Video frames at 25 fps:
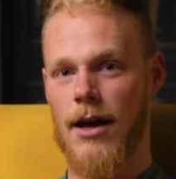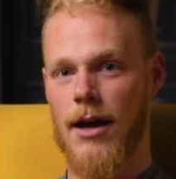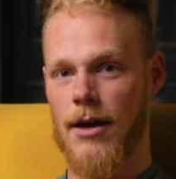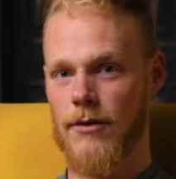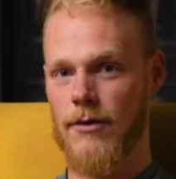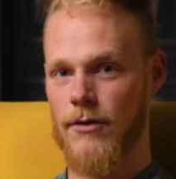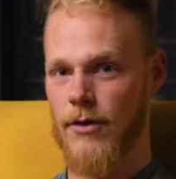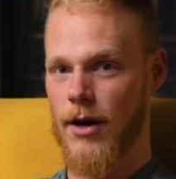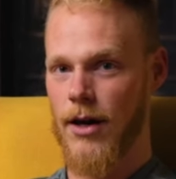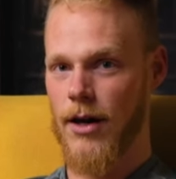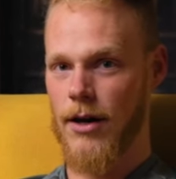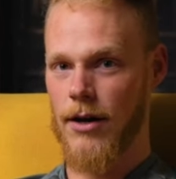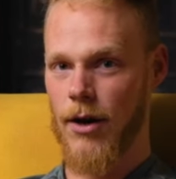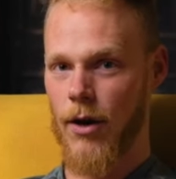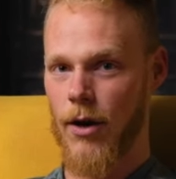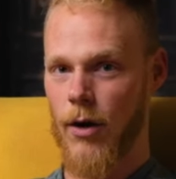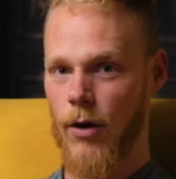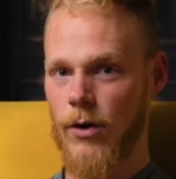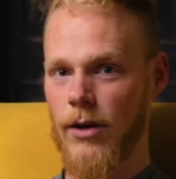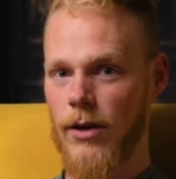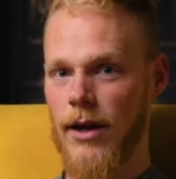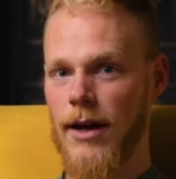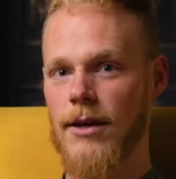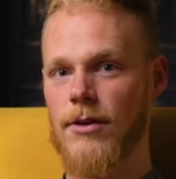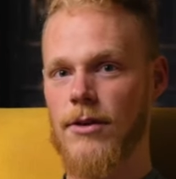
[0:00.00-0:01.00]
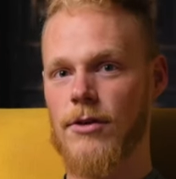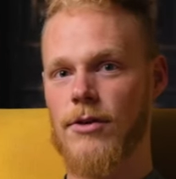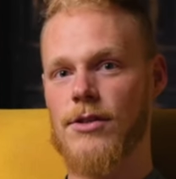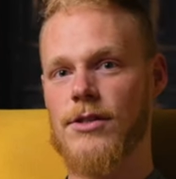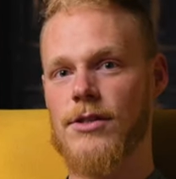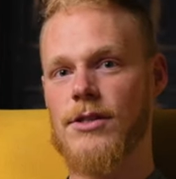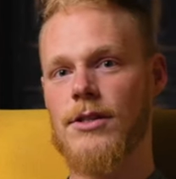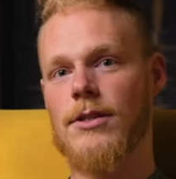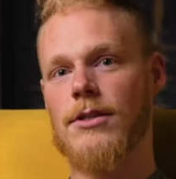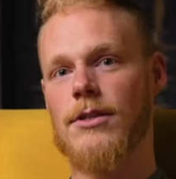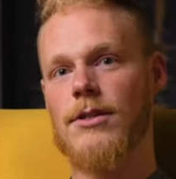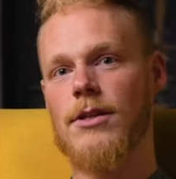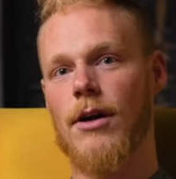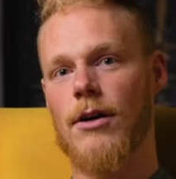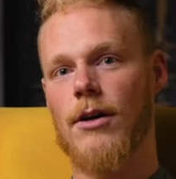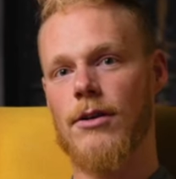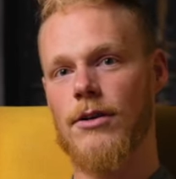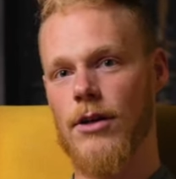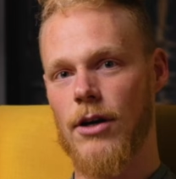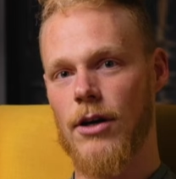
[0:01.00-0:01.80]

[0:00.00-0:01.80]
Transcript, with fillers: I've got online courses on